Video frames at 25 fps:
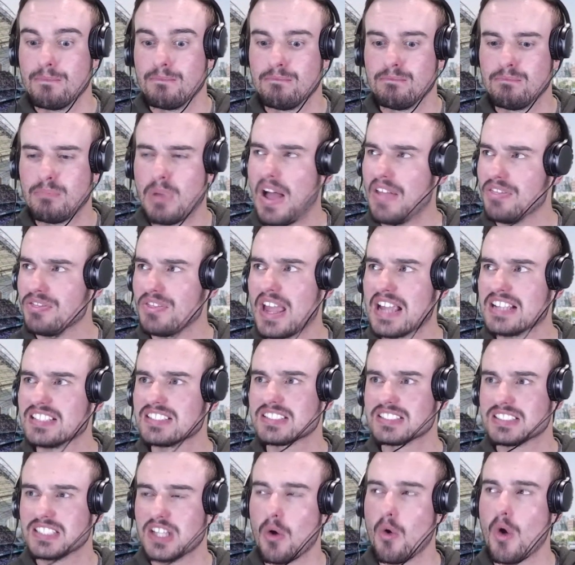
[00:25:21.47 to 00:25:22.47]
but they
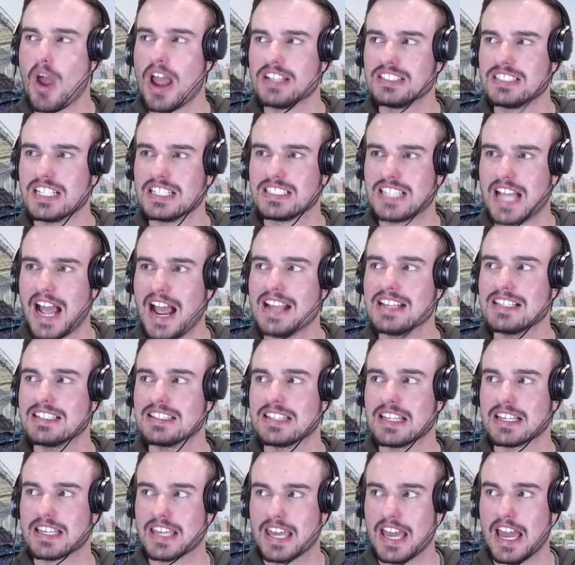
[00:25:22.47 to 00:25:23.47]
still had to take
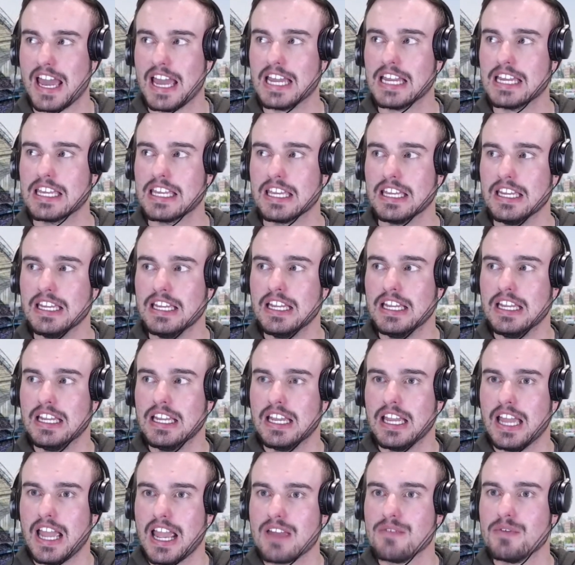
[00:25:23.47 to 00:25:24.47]
the kick,
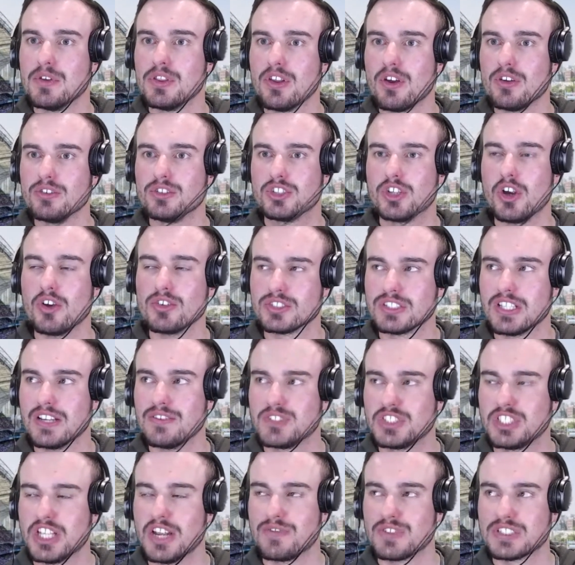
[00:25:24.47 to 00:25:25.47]
even though Joseph
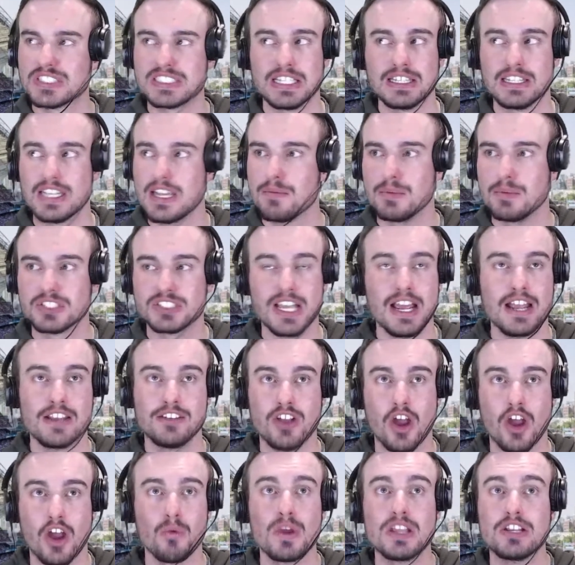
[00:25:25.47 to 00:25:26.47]
Jefferson Lee was saying,
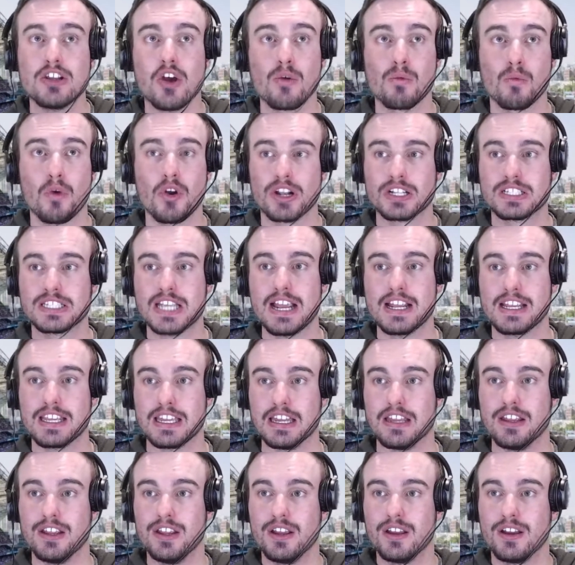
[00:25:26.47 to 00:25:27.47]
no, we don't want to take
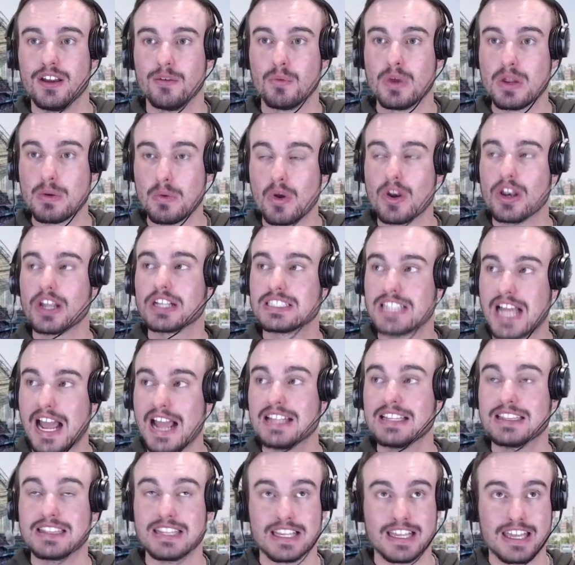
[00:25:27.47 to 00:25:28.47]
it. We want to
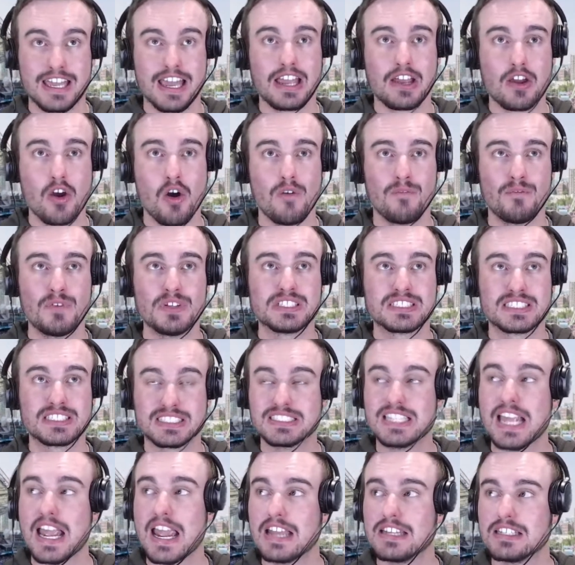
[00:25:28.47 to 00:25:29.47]
take the kickoff
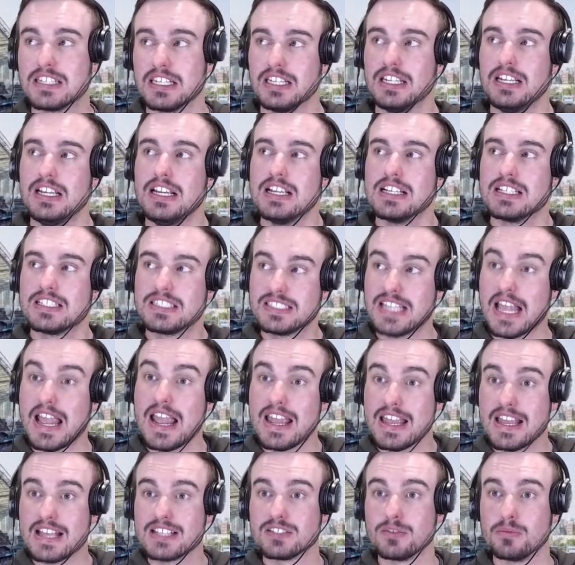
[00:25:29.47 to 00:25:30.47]
instead,
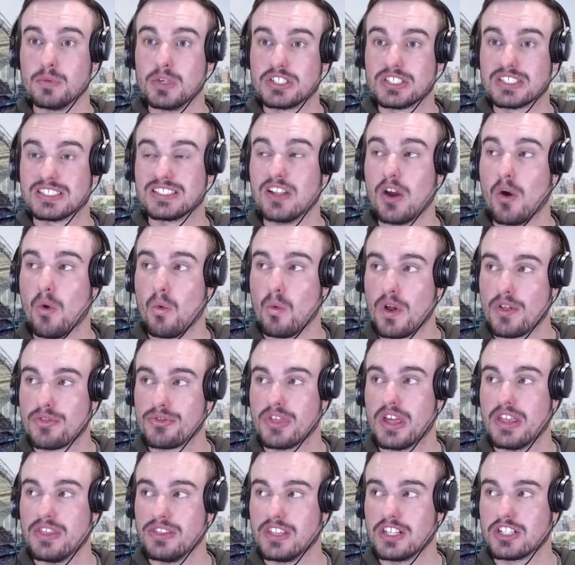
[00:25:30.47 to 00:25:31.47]
seeing as it was still
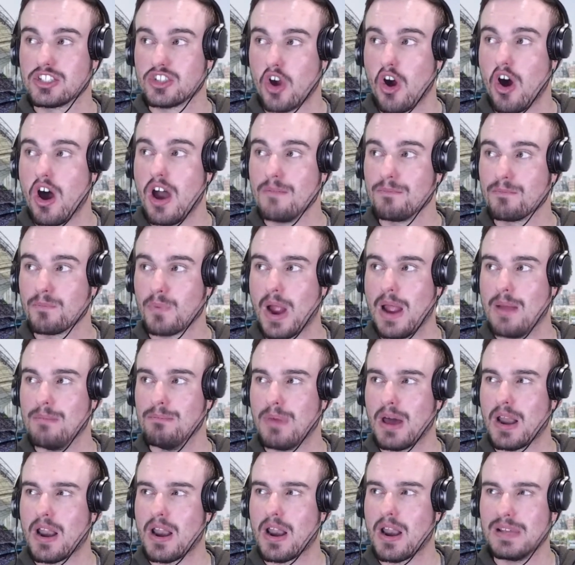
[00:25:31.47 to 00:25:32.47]
within the time frame.
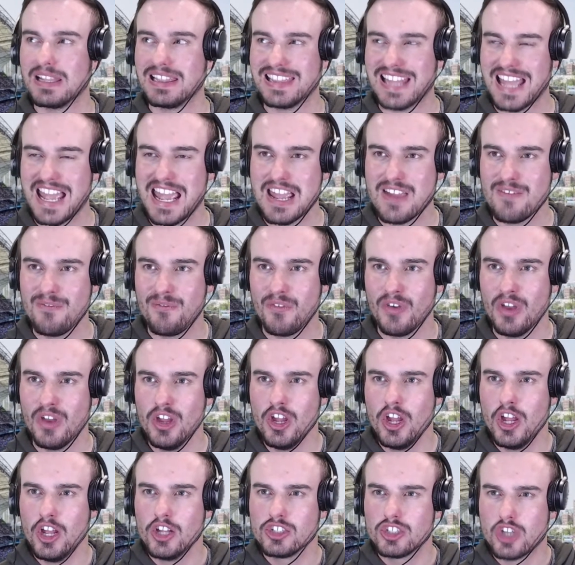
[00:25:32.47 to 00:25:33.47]
But I believe
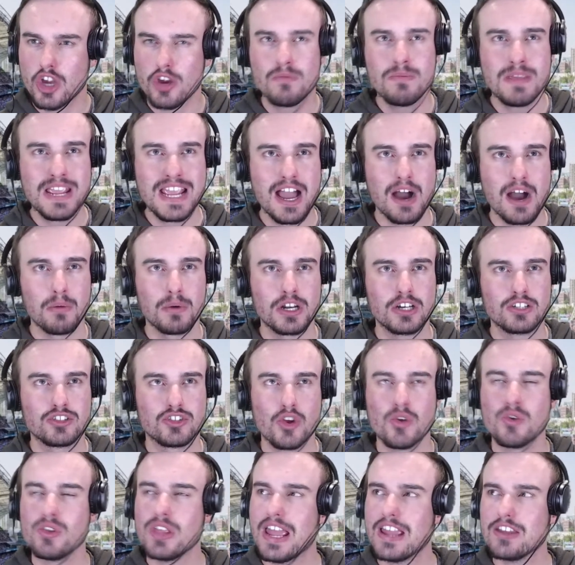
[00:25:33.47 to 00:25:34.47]
to be able to
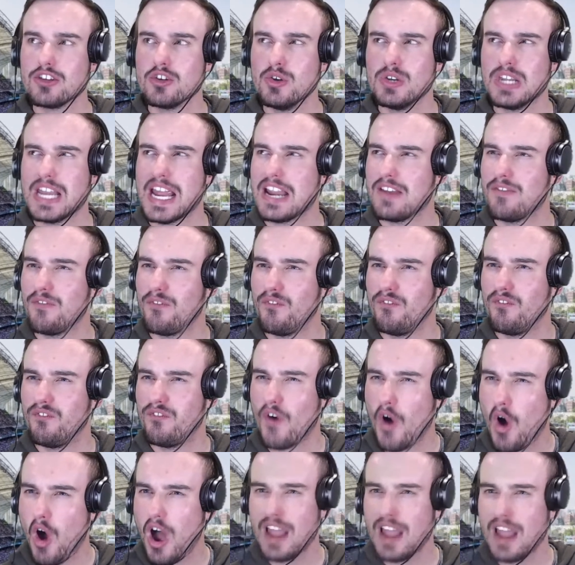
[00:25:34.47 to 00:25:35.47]
do that, you need
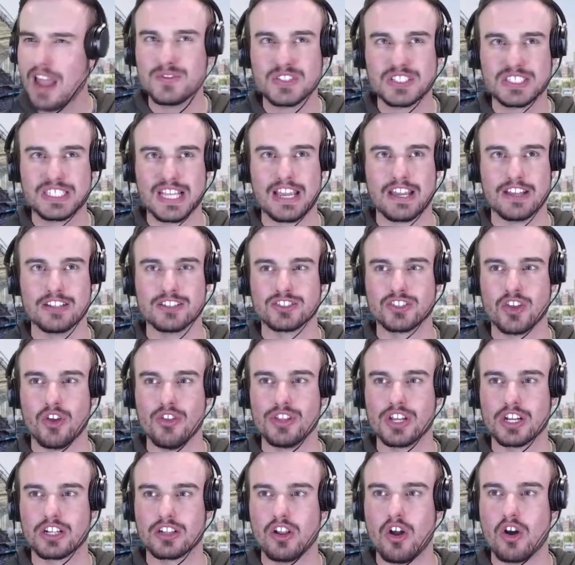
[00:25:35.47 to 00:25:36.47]
5 seconds on
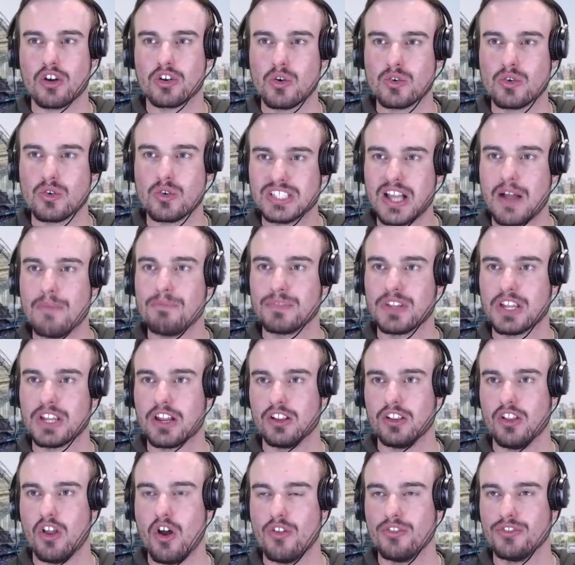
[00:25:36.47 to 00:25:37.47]
the clock or something
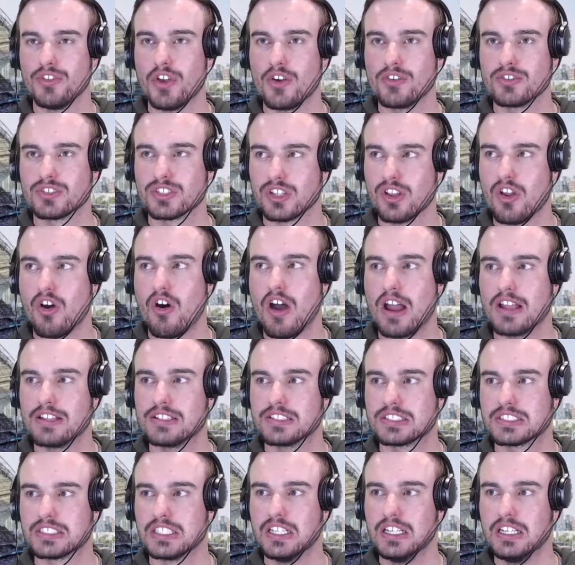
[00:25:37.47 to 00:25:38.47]
along those
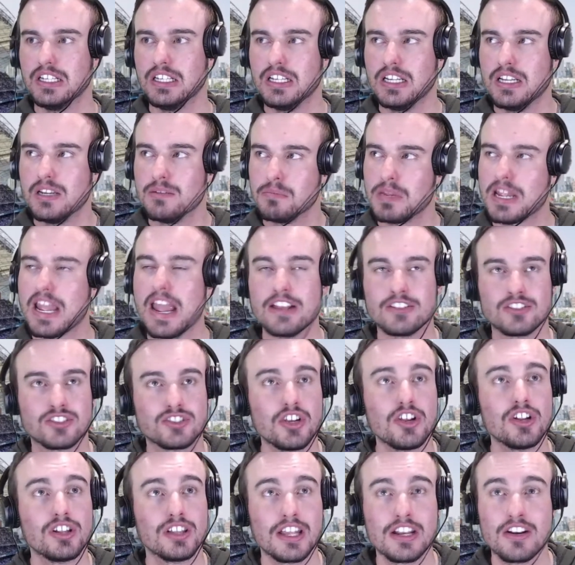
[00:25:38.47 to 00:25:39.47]
lines. But yeah,
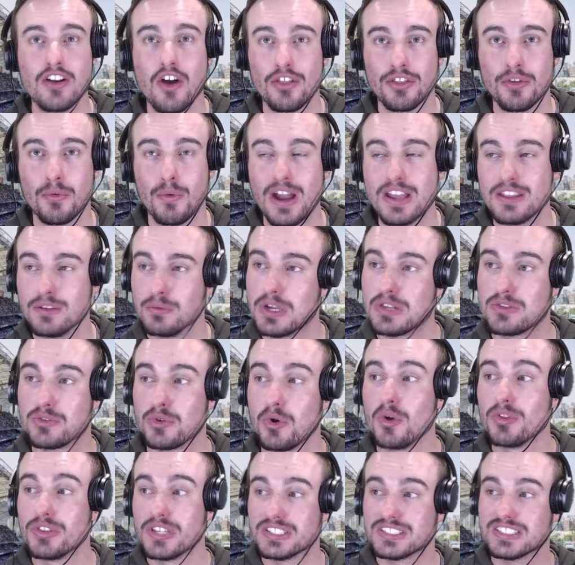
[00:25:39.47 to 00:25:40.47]
certainly not the way that we
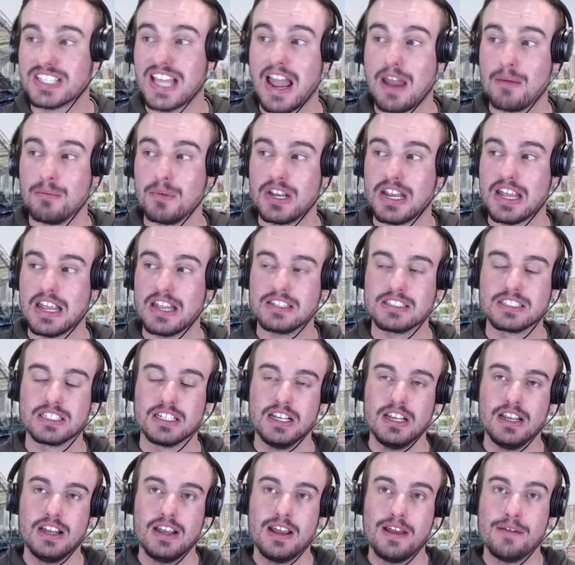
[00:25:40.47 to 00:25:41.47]
thought this game would end.
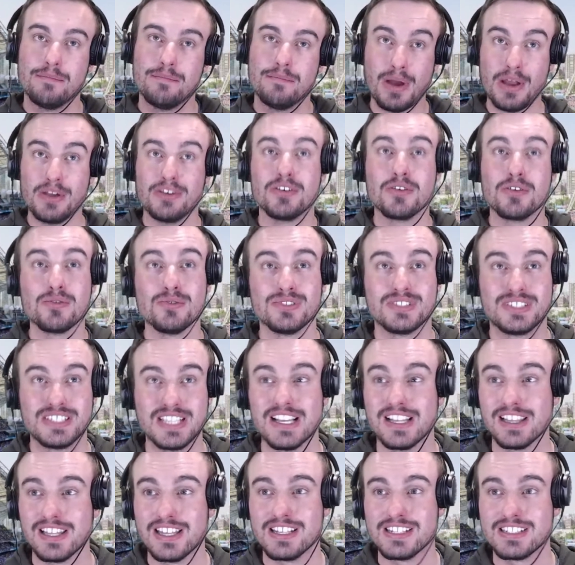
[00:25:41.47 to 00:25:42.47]
But New
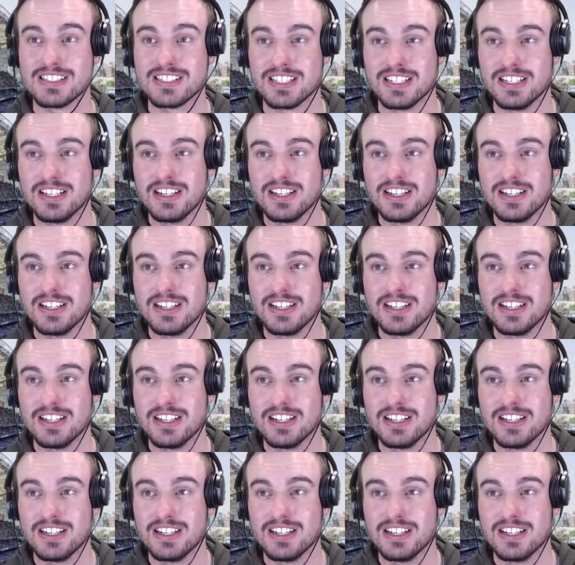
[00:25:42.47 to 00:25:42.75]
Zealand,